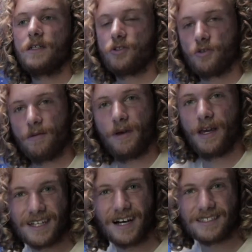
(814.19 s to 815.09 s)
dream
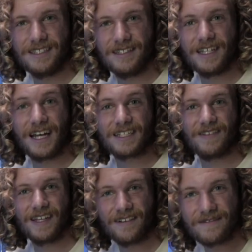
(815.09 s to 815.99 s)
big. I'll see you in the next
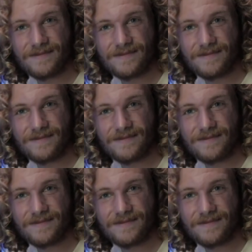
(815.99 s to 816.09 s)
video.